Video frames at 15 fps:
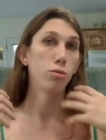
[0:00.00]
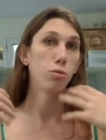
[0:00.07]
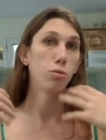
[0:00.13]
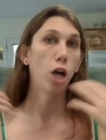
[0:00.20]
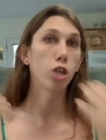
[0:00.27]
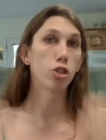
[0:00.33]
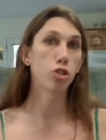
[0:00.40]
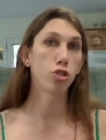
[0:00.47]
to
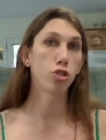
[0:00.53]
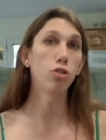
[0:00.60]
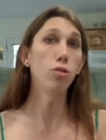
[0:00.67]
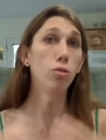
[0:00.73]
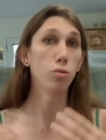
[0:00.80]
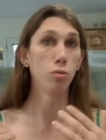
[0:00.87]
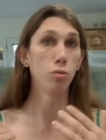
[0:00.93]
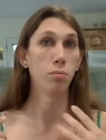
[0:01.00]

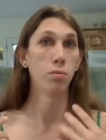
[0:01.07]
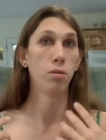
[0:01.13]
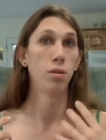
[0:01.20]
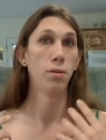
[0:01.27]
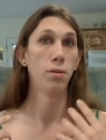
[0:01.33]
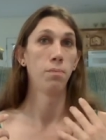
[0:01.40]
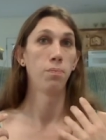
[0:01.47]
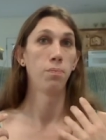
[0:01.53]
assume
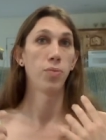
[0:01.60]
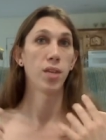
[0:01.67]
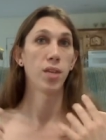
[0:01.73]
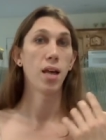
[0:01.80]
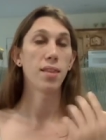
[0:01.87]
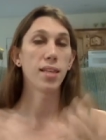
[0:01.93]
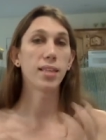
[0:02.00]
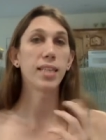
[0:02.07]

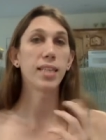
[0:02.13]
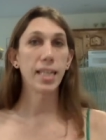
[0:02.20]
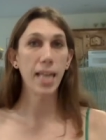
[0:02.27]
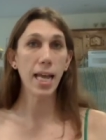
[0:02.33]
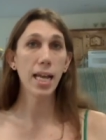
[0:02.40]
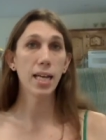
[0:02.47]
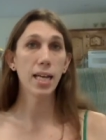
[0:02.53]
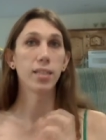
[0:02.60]
that they
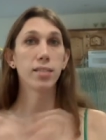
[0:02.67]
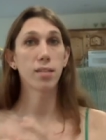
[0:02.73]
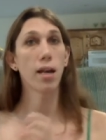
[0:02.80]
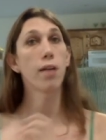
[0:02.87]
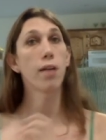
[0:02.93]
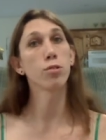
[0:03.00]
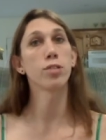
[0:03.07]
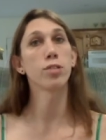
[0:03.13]
can is a
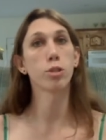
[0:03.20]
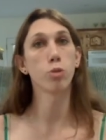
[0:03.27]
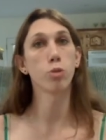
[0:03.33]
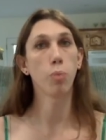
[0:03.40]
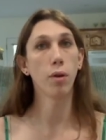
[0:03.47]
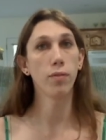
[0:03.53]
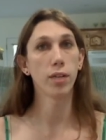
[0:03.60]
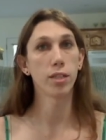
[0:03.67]

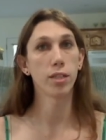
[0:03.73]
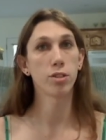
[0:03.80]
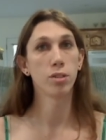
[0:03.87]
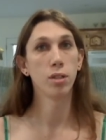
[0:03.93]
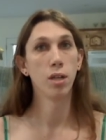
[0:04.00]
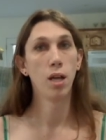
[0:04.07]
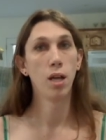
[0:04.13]
heterosexual privilege